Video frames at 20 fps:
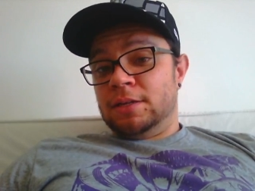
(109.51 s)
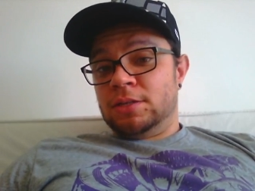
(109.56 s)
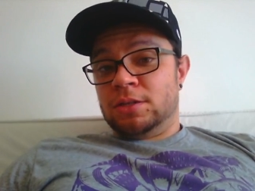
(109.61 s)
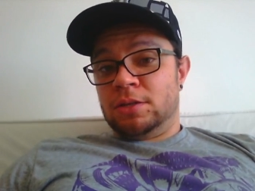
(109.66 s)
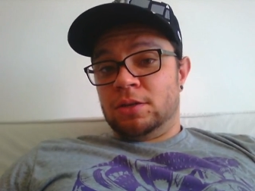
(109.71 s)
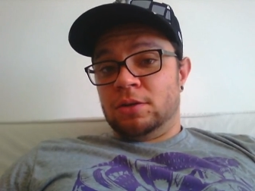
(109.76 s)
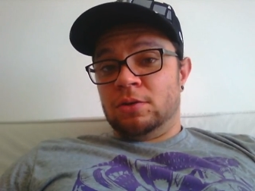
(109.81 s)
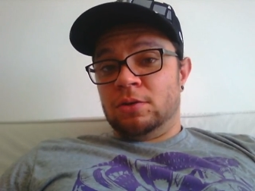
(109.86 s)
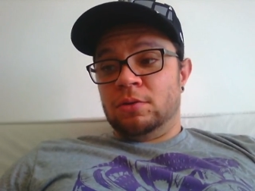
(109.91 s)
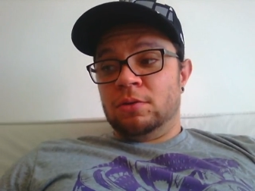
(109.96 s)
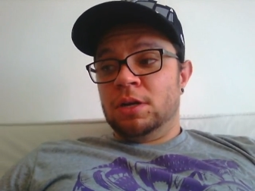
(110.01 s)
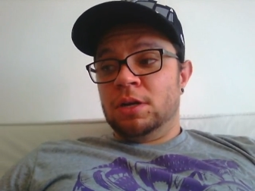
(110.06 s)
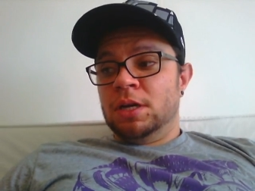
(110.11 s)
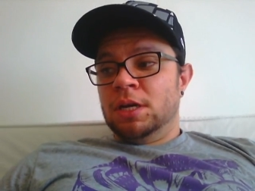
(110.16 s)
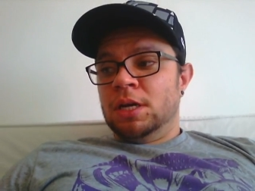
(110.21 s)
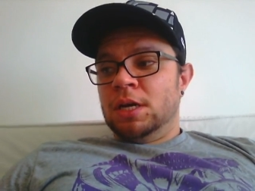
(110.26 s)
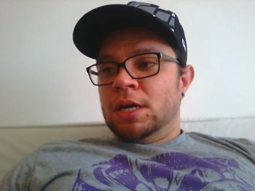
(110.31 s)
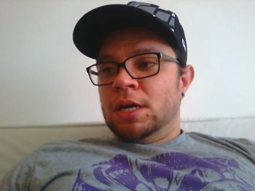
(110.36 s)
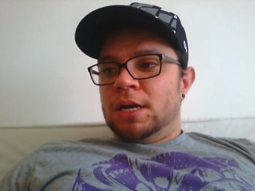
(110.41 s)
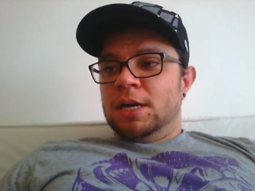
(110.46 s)
So
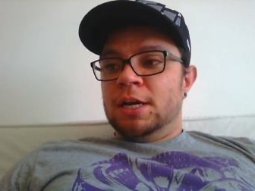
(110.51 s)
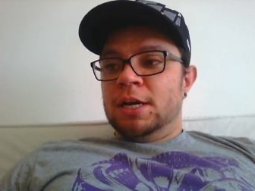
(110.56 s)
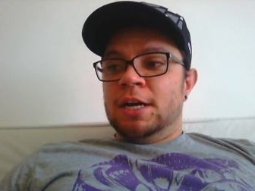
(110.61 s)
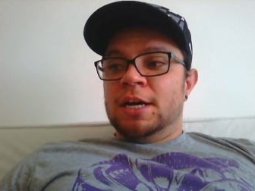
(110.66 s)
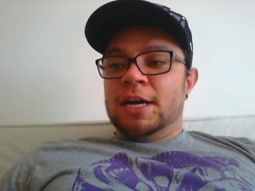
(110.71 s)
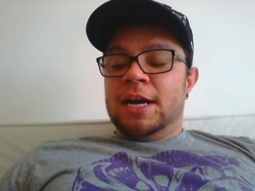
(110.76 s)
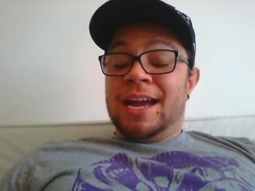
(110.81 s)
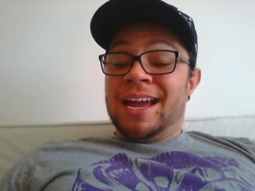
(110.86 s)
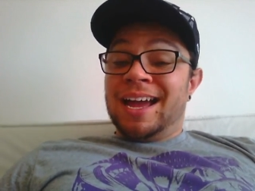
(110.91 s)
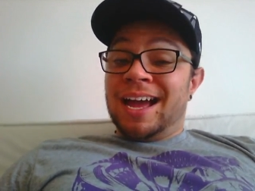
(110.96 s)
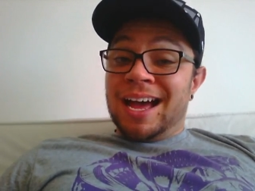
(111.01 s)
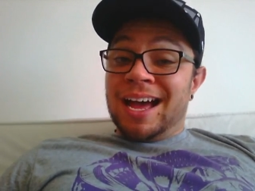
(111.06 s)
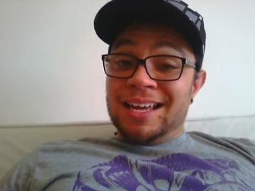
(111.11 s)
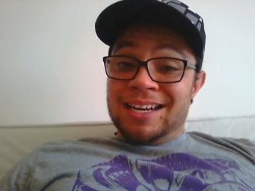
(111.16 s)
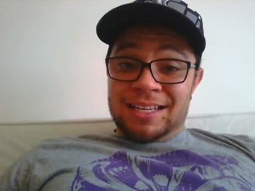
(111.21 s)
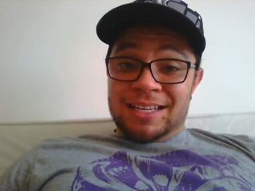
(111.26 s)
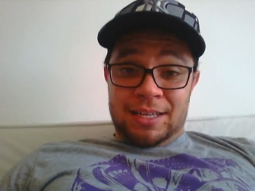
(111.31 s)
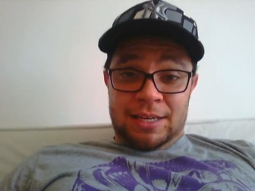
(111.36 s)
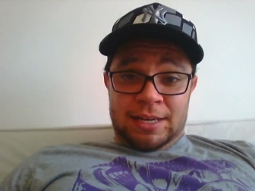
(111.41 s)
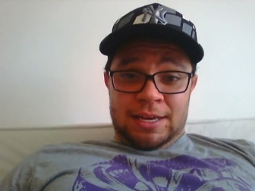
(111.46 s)
uh, I
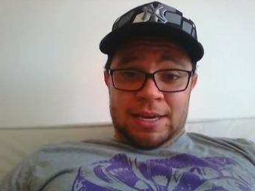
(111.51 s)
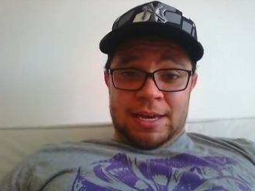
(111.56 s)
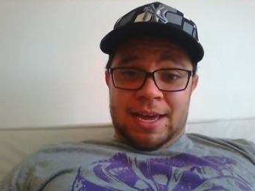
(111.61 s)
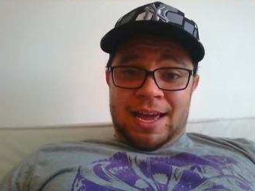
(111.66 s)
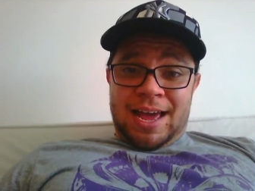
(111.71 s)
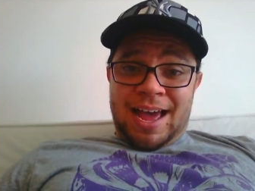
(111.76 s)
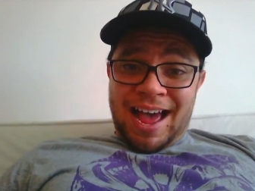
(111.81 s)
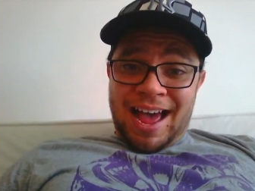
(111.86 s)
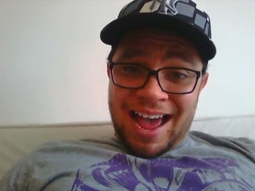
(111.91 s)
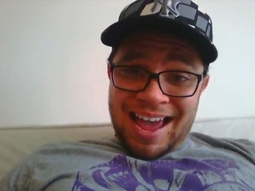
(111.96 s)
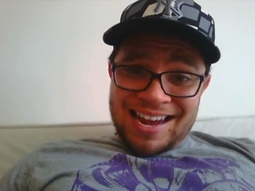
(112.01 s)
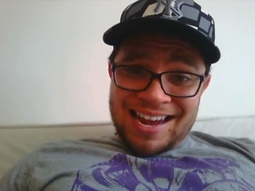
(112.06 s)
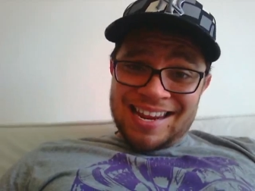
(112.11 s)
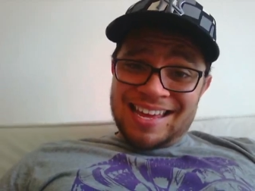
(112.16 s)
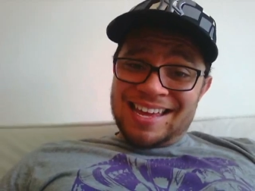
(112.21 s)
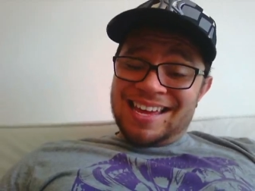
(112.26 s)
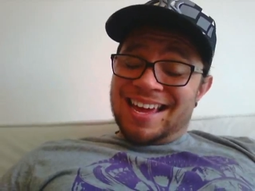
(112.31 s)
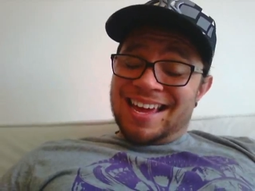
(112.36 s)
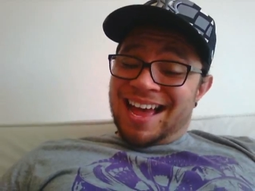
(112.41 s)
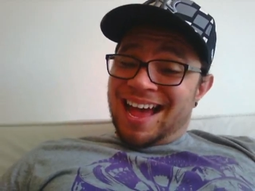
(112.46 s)
highly,
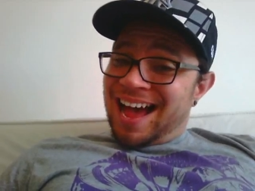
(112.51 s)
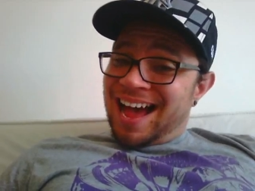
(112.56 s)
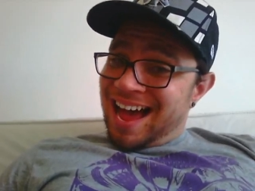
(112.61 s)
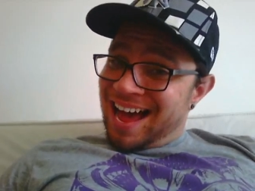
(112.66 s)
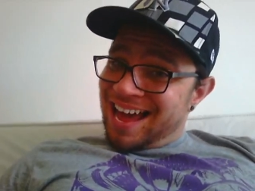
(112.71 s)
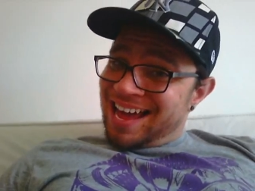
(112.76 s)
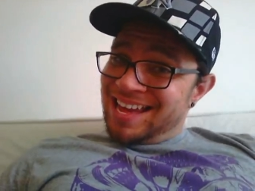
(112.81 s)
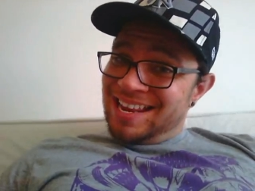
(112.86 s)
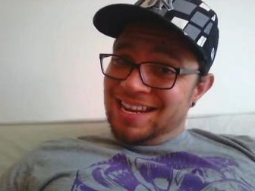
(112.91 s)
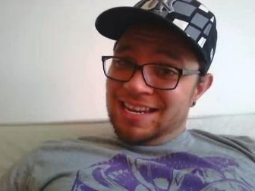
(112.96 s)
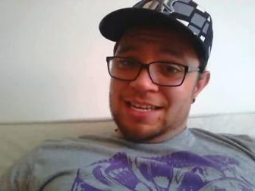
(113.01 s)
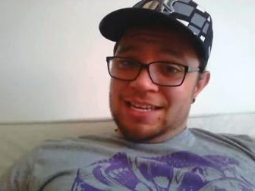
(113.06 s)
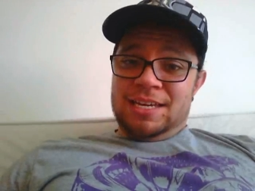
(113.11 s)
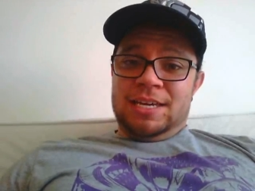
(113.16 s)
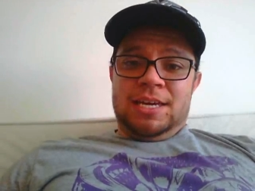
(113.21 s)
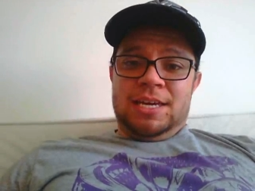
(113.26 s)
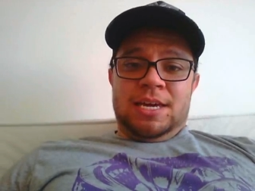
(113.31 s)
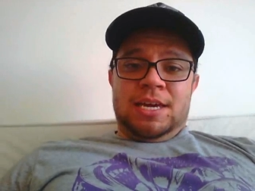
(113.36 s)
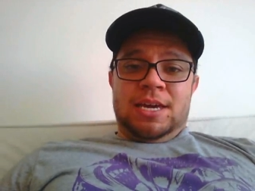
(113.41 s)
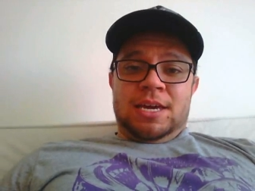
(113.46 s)
highly,
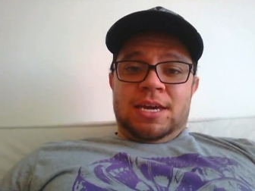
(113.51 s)
highly